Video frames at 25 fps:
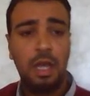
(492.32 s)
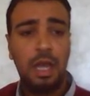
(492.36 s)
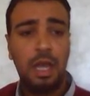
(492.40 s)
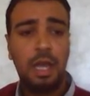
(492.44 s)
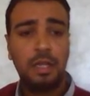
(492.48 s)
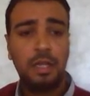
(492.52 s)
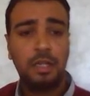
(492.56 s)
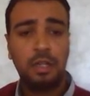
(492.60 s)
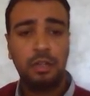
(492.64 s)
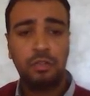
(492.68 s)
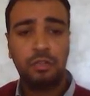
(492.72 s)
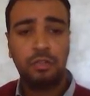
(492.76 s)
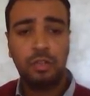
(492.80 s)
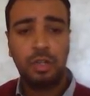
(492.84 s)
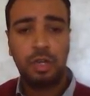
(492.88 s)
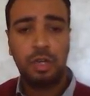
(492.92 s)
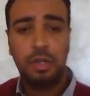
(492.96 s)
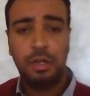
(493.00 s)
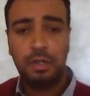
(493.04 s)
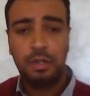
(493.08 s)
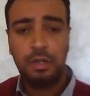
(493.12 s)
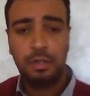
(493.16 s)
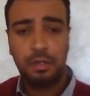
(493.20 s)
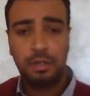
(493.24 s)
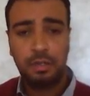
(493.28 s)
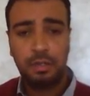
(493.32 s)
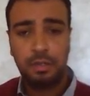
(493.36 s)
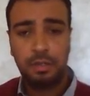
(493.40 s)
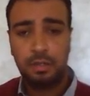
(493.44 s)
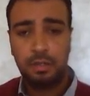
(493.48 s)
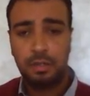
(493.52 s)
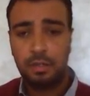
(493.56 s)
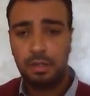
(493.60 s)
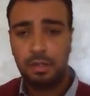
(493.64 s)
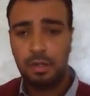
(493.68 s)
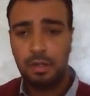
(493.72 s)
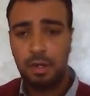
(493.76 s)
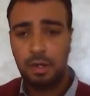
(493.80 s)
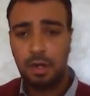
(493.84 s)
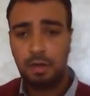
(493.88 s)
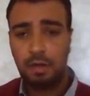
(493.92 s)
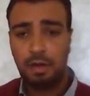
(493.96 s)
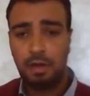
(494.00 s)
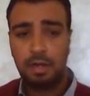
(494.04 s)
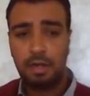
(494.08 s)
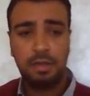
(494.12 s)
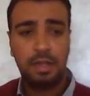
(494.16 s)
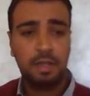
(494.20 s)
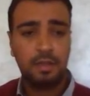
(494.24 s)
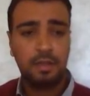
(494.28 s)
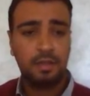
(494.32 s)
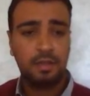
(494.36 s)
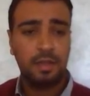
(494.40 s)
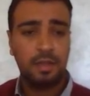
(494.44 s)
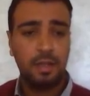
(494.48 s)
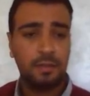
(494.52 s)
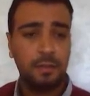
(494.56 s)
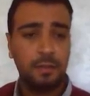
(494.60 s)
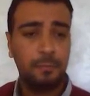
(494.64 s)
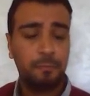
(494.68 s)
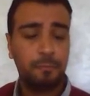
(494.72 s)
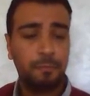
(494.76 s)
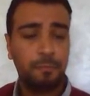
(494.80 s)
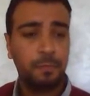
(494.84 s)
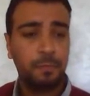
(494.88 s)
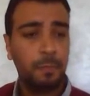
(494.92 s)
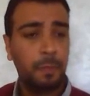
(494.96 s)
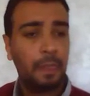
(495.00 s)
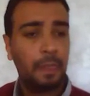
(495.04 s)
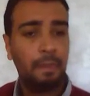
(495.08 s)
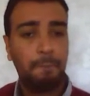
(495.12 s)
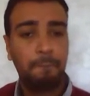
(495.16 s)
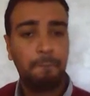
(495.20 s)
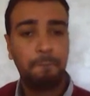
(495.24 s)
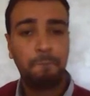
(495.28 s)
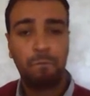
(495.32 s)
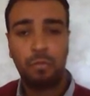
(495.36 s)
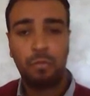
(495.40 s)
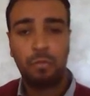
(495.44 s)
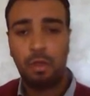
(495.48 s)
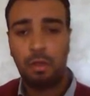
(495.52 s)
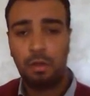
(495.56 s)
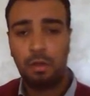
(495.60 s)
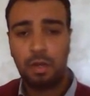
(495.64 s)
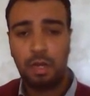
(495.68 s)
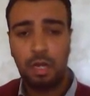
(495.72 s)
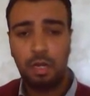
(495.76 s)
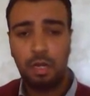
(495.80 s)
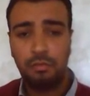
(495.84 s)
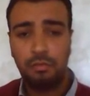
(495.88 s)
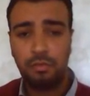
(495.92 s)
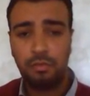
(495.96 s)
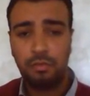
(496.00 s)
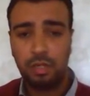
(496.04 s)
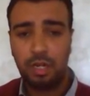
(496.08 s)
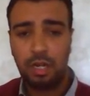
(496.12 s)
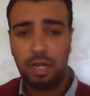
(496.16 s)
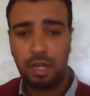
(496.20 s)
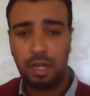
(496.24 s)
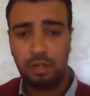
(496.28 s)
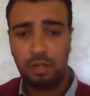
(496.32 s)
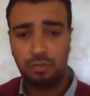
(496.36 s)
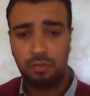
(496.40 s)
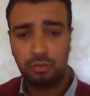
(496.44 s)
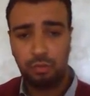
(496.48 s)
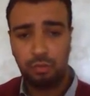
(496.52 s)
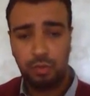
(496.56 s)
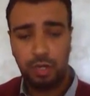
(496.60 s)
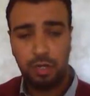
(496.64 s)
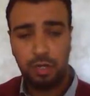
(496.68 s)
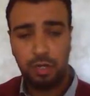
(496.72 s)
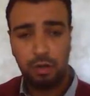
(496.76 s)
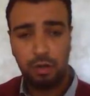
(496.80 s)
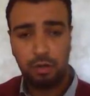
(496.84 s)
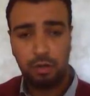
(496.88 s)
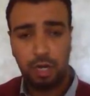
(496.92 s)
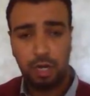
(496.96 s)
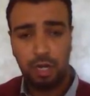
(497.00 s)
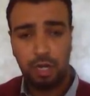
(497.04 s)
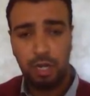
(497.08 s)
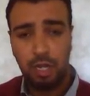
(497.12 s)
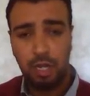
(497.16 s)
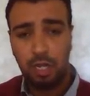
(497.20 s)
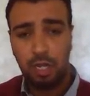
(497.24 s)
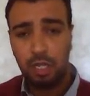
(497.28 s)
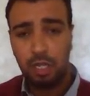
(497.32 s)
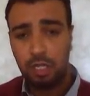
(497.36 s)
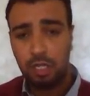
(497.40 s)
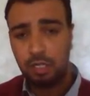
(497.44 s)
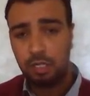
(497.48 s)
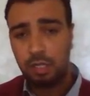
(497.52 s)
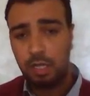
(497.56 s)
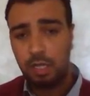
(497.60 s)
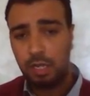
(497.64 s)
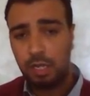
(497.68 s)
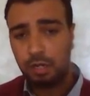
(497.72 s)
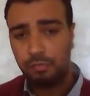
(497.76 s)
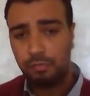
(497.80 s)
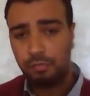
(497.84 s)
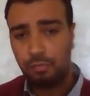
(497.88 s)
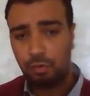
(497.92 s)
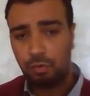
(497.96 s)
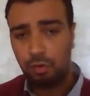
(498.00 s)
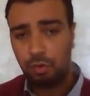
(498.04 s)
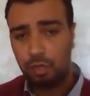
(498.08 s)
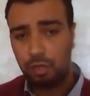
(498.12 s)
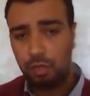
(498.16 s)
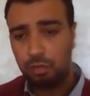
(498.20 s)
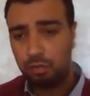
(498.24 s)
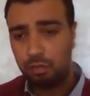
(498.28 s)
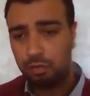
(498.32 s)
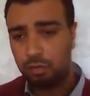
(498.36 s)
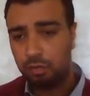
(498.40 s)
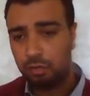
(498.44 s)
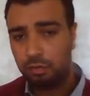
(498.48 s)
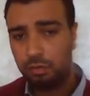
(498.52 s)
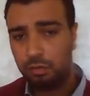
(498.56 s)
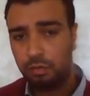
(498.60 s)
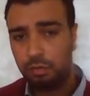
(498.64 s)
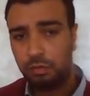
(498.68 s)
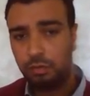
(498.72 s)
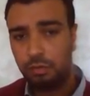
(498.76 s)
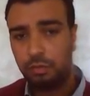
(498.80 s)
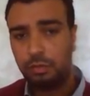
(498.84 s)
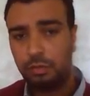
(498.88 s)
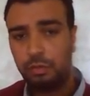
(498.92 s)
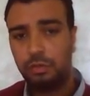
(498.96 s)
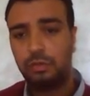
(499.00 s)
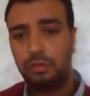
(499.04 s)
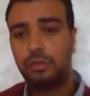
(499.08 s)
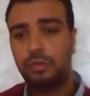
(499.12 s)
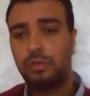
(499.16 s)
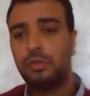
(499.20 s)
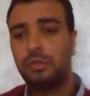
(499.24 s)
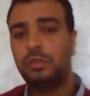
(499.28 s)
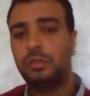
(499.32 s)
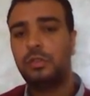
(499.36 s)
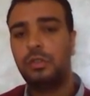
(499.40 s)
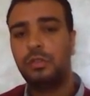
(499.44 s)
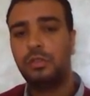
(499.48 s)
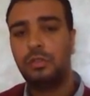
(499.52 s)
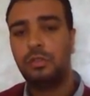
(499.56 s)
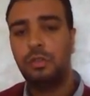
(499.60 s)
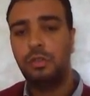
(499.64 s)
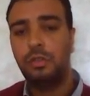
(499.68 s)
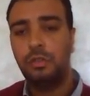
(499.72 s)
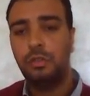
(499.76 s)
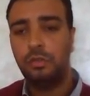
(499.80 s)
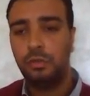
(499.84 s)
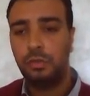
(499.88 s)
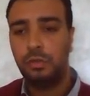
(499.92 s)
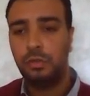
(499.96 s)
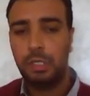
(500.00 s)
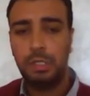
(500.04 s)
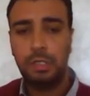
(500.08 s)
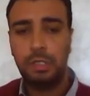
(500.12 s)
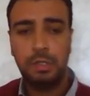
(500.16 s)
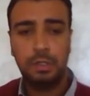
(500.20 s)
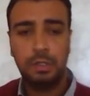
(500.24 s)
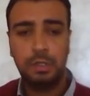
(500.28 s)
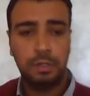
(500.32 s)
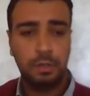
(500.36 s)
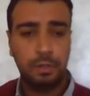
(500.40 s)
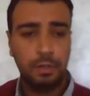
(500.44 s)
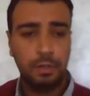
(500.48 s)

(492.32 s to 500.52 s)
addition. All right, that's it. Okay, for the next one, okay, therefore, conclusion,